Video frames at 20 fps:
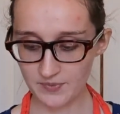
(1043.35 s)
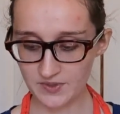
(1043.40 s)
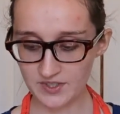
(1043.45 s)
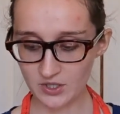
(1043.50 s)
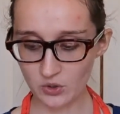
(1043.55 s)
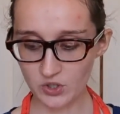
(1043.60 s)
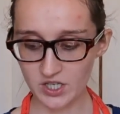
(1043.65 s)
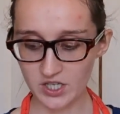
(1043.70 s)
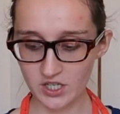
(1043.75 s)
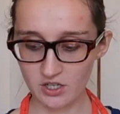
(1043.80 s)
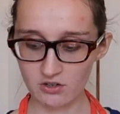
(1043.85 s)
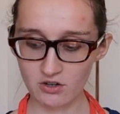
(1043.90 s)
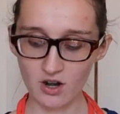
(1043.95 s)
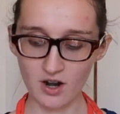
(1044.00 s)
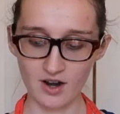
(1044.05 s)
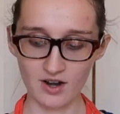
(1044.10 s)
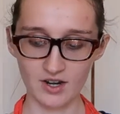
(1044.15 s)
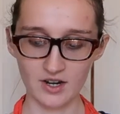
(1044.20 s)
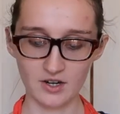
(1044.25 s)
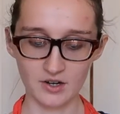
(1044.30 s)
So here
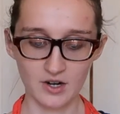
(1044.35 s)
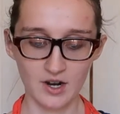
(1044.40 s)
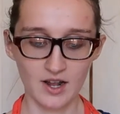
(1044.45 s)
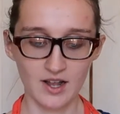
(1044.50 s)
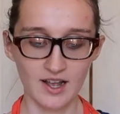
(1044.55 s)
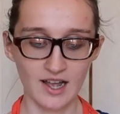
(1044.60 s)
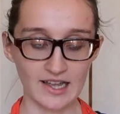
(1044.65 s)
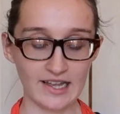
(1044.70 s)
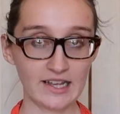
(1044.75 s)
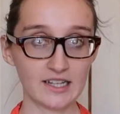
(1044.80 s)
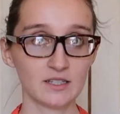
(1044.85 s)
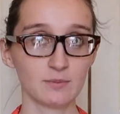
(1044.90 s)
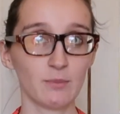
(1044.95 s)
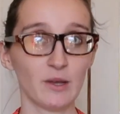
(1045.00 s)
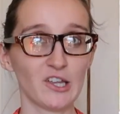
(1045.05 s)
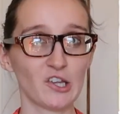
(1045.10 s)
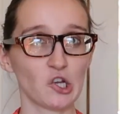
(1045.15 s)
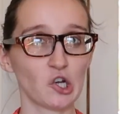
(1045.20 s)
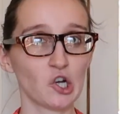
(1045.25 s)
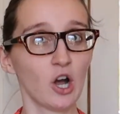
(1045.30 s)
are, I guess,
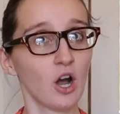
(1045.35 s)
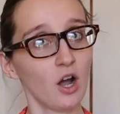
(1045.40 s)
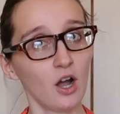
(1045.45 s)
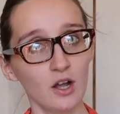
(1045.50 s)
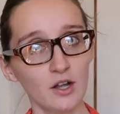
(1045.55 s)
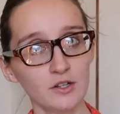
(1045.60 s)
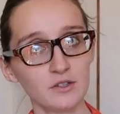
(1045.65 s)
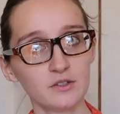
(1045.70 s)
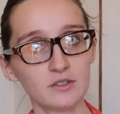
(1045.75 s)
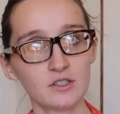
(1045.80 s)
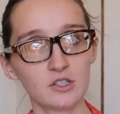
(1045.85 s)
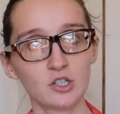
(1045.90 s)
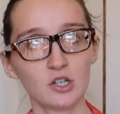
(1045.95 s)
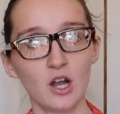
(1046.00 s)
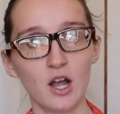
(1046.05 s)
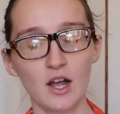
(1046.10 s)
my cons